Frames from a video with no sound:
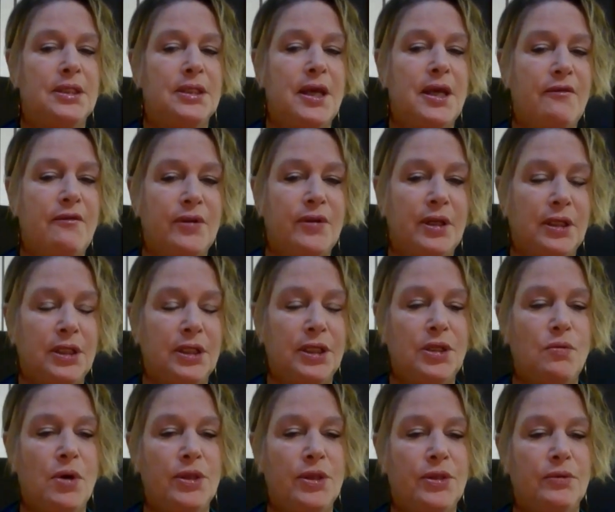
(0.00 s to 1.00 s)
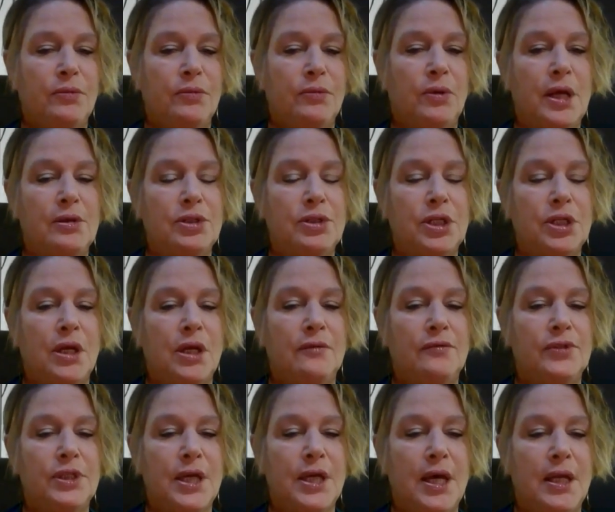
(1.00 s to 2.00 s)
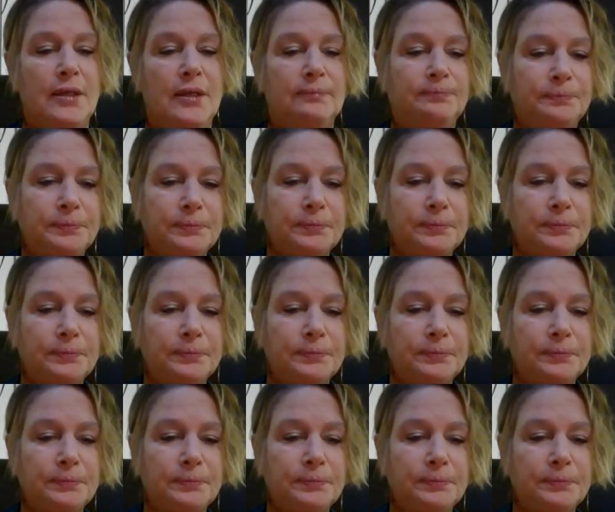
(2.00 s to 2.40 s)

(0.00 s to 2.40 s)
Definitely you want the rollout shelves done